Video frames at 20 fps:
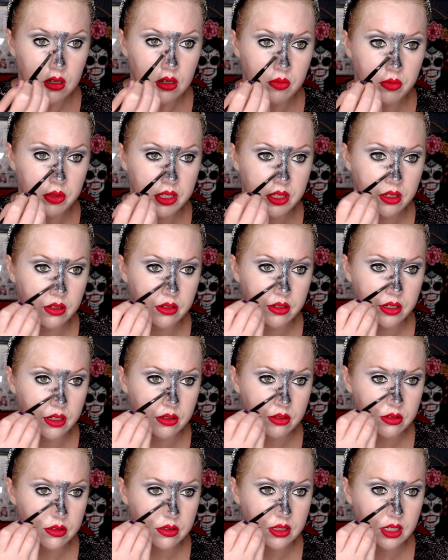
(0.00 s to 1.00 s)
with your
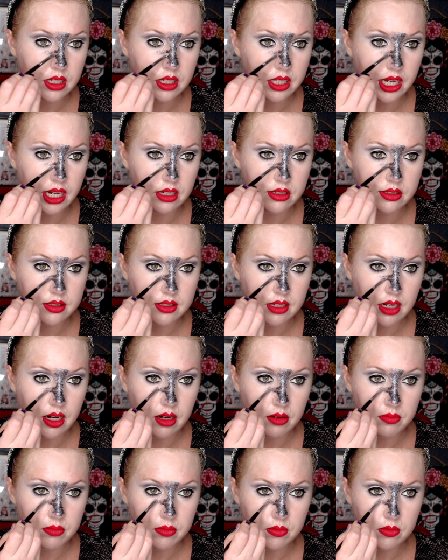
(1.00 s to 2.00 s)
nose, and that'll
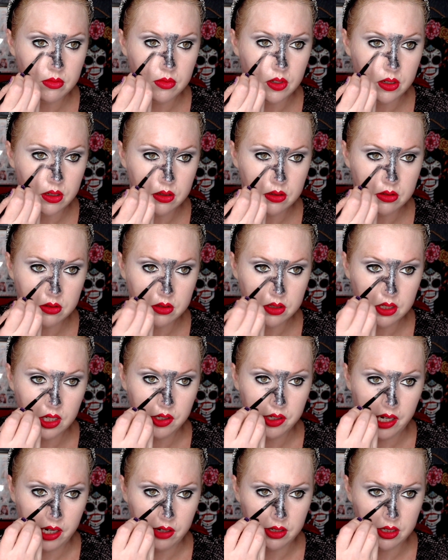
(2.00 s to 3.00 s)
stop or slow
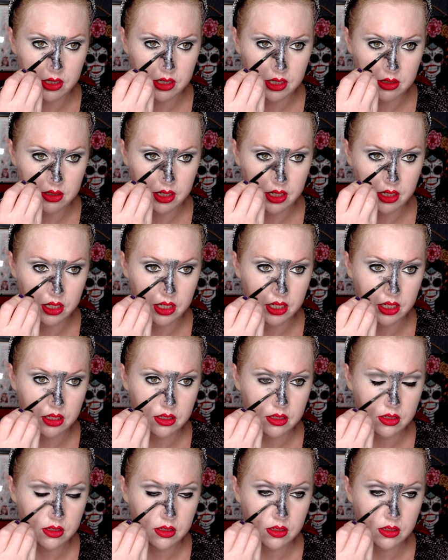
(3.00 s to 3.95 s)
down any tearing.